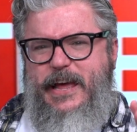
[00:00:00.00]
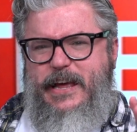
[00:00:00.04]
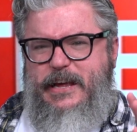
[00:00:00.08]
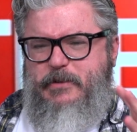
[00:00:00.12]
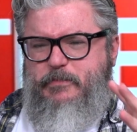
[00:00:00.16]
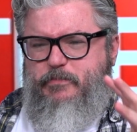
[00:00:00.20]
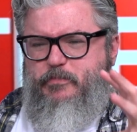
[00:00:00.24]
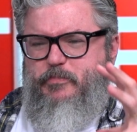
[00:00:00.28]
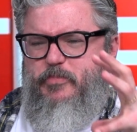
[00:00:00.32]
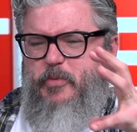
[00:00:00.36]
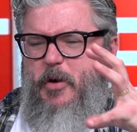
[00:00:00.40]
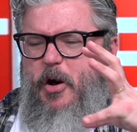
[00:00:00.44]
like
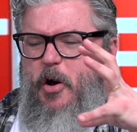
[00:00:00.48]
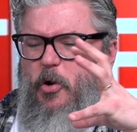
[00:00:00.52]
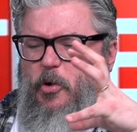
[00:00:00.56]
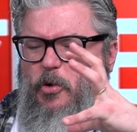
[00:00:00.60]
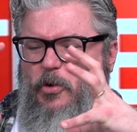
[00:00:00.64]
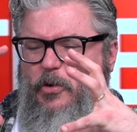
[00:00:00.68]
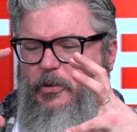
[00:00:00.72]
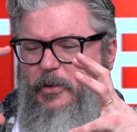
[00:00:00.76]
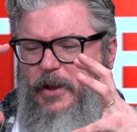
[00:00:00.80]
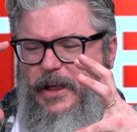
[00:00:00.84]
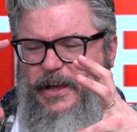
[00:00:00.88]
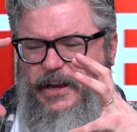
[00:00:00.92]
a
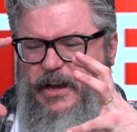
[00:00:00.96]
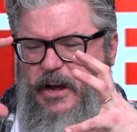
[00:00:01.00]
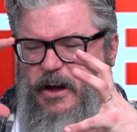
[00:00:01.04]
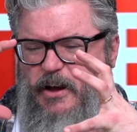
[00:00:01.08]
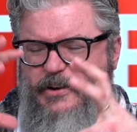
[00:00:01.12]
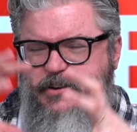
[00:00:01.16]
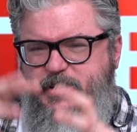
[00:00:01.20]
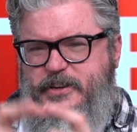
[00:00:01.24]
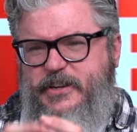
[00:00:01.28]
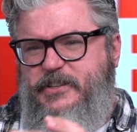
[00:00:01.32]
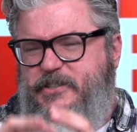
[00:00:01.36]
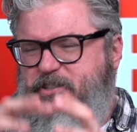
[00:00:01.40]
whole like
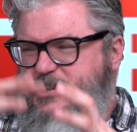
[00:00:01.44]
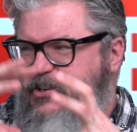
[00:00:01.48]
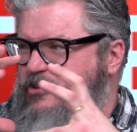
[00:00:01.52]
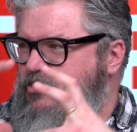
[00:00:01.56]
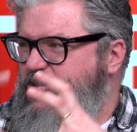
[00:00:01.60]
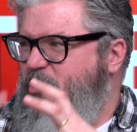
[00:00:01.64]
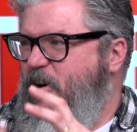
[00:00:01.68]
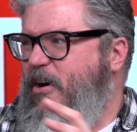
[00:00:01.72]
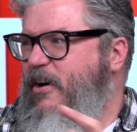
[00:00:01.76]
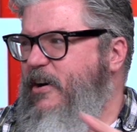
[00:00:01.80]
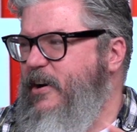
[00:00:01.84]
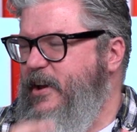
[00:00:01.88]
onions
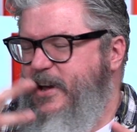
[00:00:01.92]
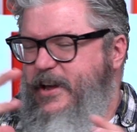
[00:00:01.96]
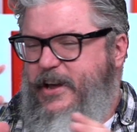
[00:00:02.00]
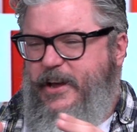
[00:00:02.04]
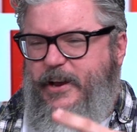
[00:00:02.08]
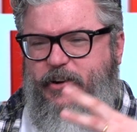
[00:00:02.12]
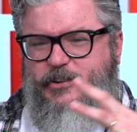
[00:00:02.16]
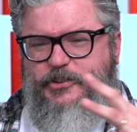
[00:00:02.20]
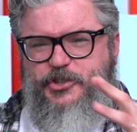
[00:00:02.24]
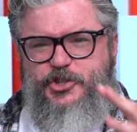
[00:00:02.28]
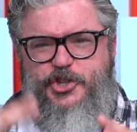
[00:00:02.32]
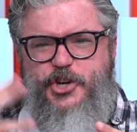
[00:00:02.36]
and garlic
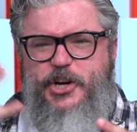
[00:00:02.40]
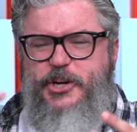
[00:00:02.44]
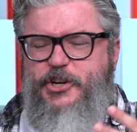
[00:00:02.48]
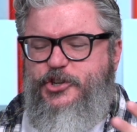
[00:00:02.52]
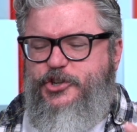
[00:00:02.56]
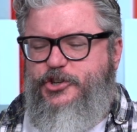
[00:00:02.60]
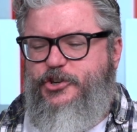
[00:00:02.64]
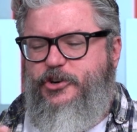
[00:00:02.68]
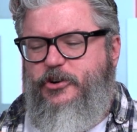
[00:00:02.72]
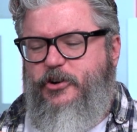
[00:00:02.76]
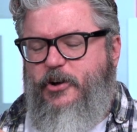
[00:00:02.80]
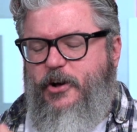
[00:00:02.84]
and
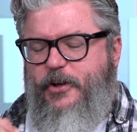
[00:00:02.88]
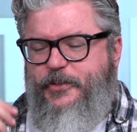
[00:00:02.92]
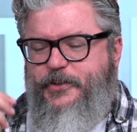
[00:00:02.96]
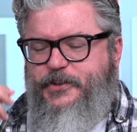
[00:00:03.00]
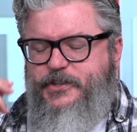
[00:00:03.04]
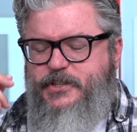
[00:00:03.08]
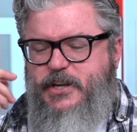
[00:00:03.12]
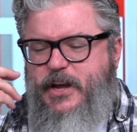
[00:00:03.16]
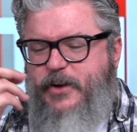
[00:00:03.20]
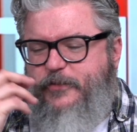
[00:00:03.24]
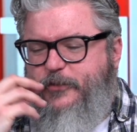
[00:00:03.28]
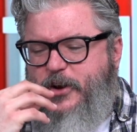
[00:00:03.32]
ginger and all
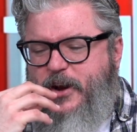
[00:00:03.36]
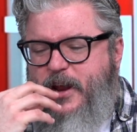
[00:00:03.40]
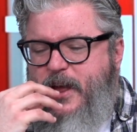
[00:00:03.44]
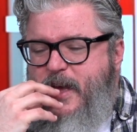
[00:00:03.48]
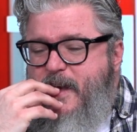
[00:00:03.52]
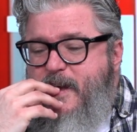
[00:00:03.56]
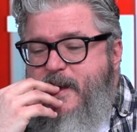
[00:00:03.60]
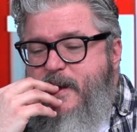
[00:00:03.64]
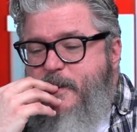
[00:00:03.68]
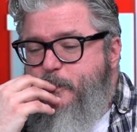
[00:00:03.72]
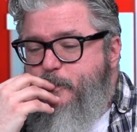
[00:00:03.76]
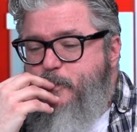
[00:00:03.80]
this stuff. And
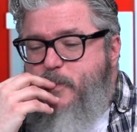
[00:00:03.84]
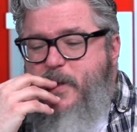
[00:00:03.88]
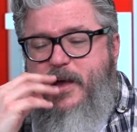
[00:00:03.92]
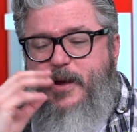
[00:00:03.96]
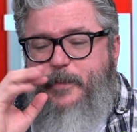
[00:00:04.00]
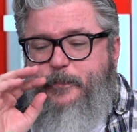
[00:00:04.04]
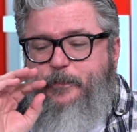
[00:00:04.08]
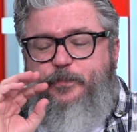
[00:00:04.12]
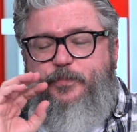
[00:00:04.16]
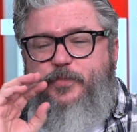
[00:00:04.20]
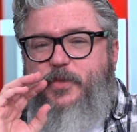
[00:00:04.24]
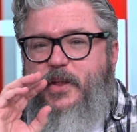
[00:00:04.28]

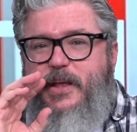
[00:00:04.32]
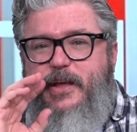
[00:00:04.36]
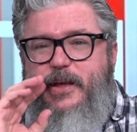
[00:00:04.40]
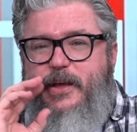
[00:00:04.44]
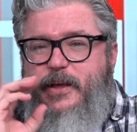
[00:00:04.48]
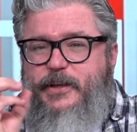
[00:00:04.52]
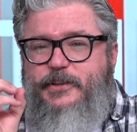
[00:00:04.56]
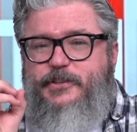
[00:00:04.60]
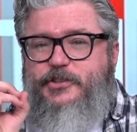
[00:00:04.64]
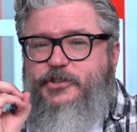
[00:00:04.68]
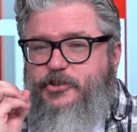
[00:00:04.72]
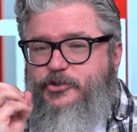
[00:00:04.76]
it,
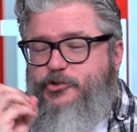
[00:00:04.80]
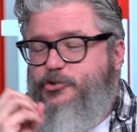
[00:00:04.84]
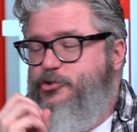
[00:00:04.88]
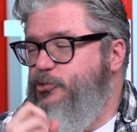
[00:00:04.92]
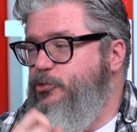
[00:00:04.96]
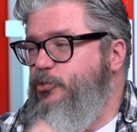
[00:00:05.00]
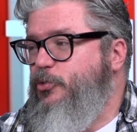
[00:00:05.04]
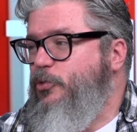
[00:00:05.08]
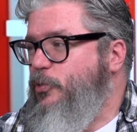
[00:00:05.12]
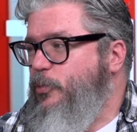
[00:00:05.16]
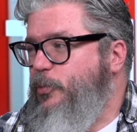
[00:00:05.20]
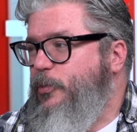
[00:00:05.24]
it's
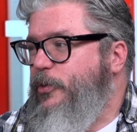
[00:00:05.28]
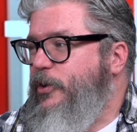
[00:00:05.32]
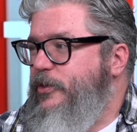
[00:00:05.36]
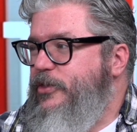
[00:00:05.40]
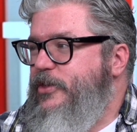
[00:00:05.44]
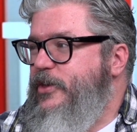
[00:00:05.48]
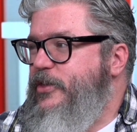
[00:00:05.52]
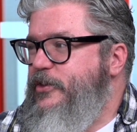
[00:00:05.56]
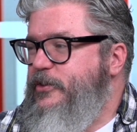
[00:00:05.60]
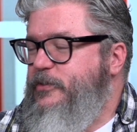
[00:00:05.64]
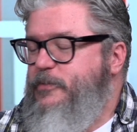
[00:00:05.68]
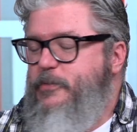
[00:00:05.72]
drool
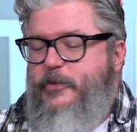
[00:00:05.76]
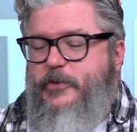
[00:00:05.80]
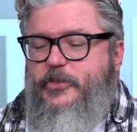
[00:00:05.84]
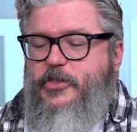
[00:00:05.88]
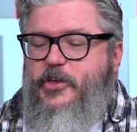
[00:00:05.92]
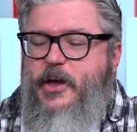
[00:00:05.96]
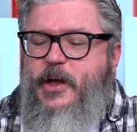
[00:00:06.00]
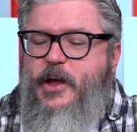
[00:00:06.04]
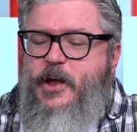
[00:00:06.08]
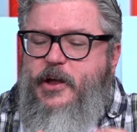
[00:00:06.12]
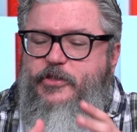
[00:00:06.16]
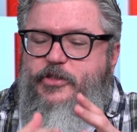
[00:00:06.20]
worthy. This yeah. movie,
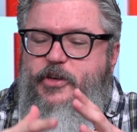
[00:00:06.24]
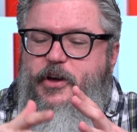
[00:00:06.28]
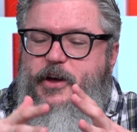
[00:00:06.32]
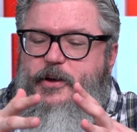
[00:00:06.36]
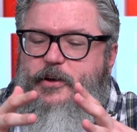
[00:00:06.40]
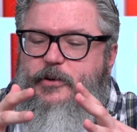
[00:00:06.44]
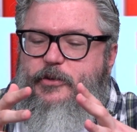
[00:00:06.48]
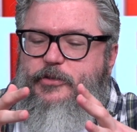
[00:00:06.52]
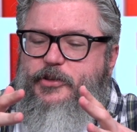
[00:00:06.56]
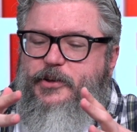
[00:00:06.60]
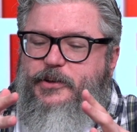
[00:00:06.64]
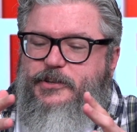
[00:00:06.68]
the
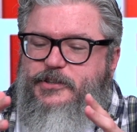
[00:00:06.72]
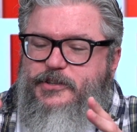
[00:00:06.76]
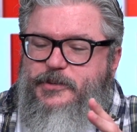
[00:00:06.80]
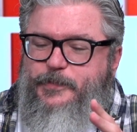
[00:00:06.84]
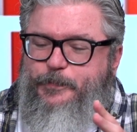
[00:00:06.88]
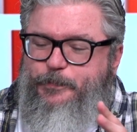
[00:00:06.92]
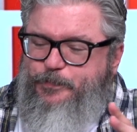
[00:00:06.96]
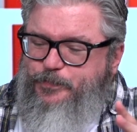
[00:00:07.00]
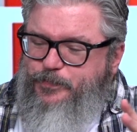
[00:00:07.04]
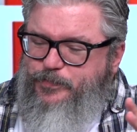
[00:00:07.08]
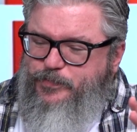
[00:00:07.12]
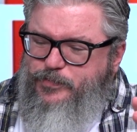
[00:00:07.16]
the the.